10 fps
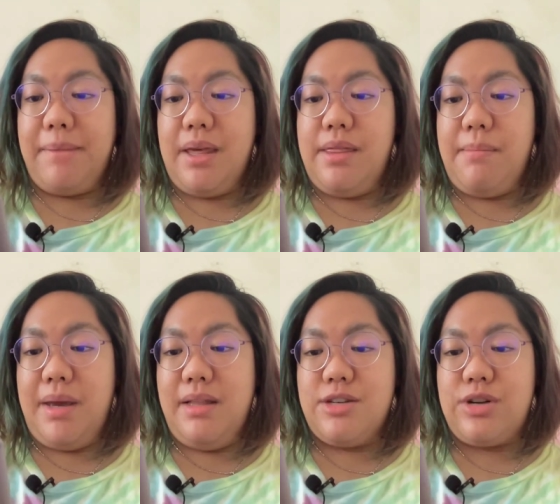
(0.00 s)
the
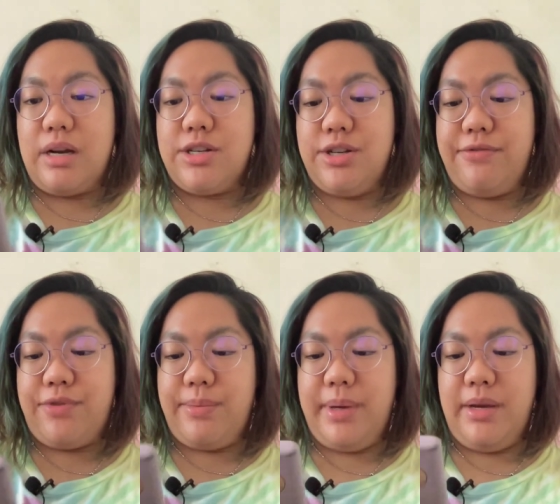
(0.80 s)
main attraction
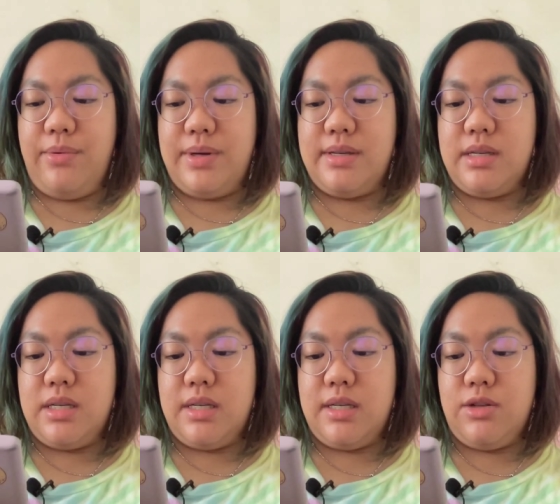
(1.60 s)
for me
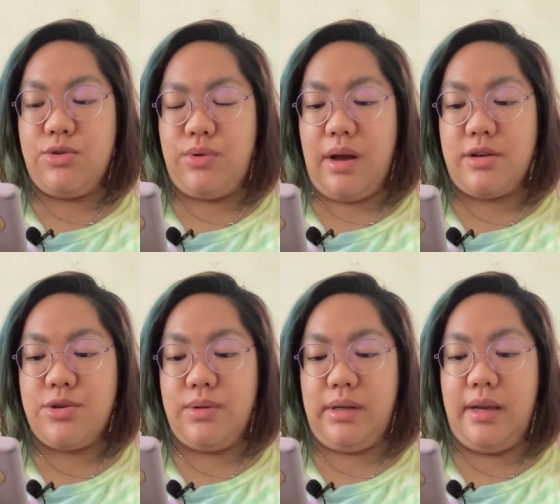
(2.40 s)
was to
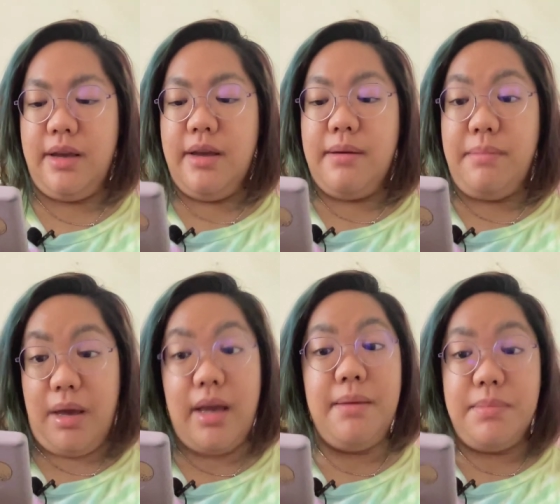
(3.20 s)
actually be
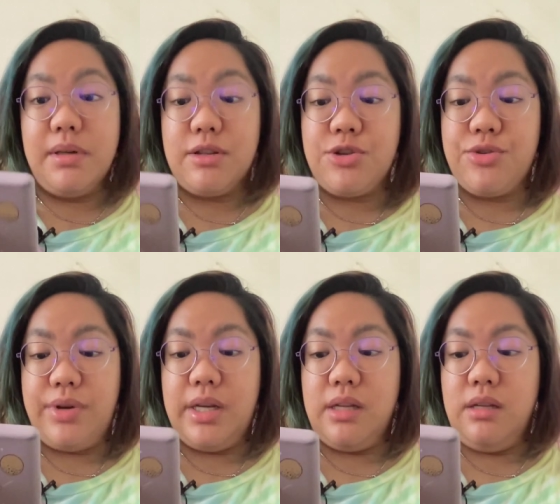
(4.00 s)
able to
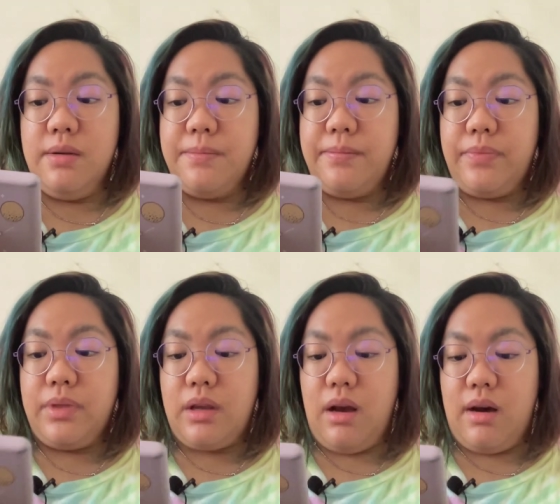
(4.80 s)
read
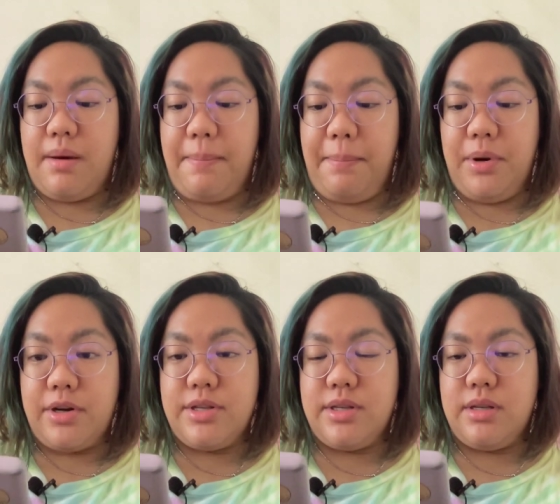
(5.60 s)

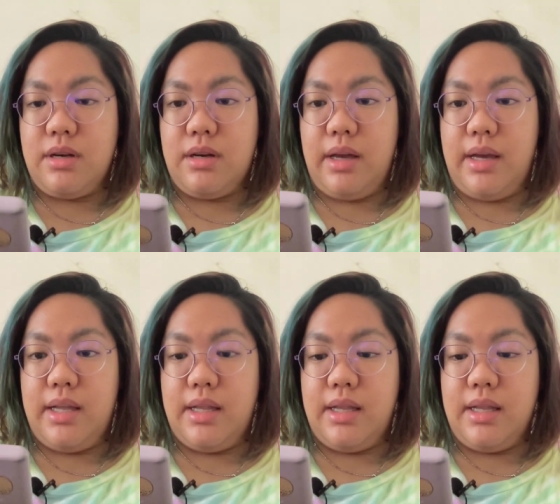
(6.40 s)
books
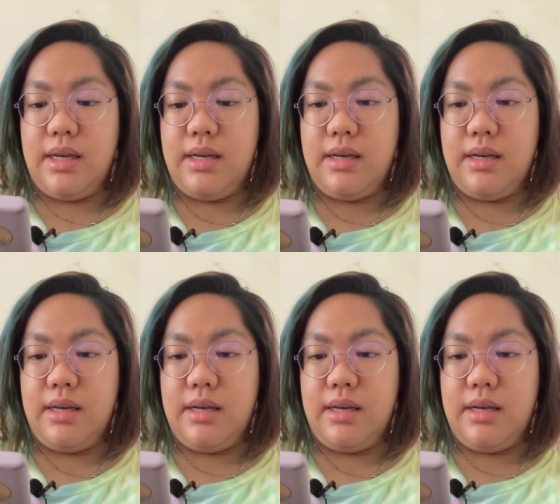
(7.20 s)
in